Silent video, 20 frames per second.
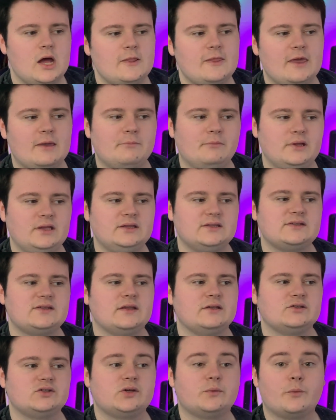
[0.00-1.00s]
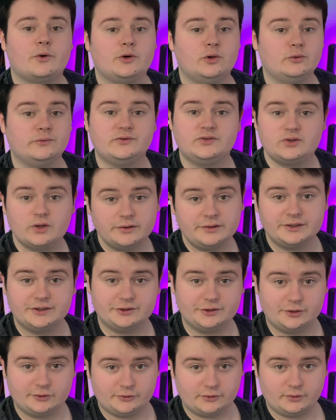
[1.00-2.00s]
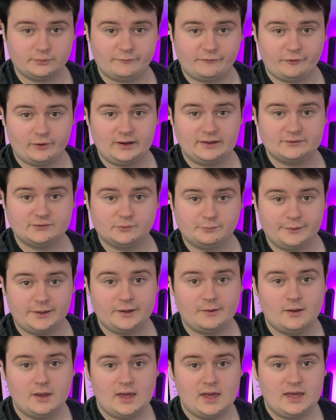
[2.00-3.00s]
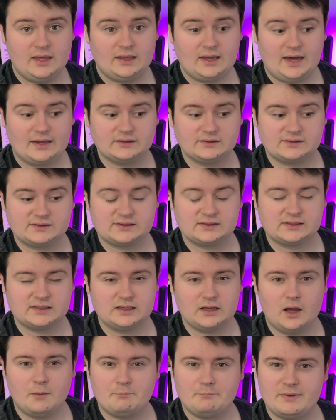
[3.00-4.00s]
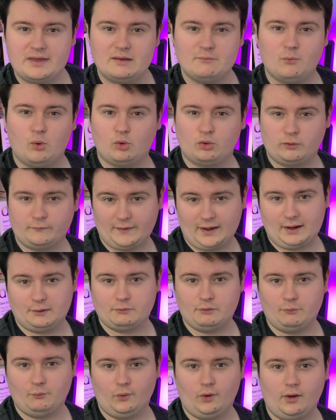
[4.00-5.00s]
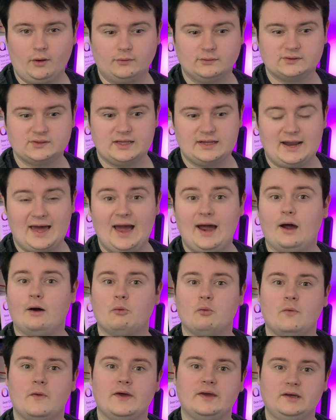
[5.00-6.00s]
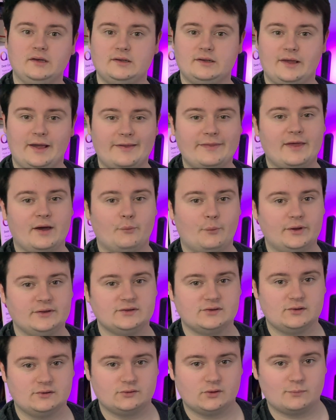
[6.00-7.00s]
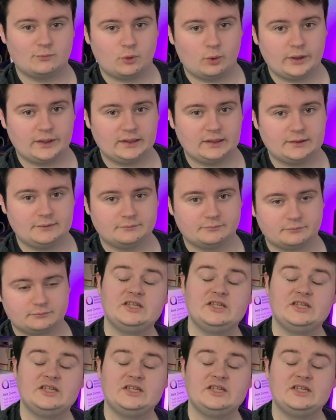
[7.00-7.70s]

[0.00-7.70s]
it means that someone who studies YouTube for a little bit can see a bit more of how it works and how they can get their way to the top quickly.